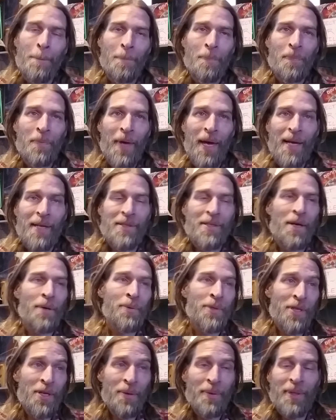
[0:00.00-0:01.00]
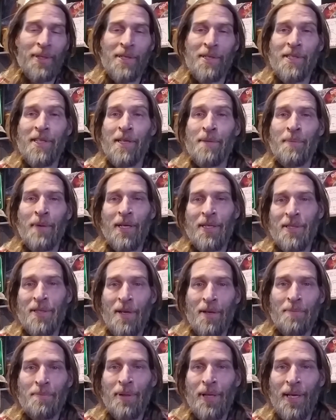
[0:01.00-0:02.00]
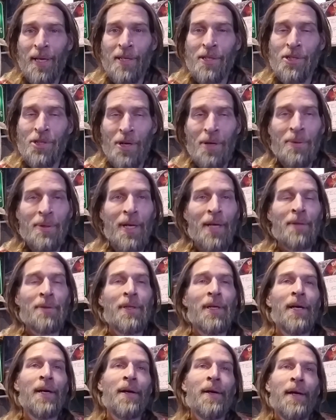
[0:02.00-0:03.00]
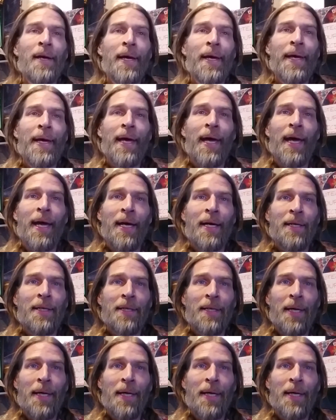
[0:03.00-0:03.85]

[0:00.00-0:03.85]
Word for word: as I was going to see my son play a show down there. And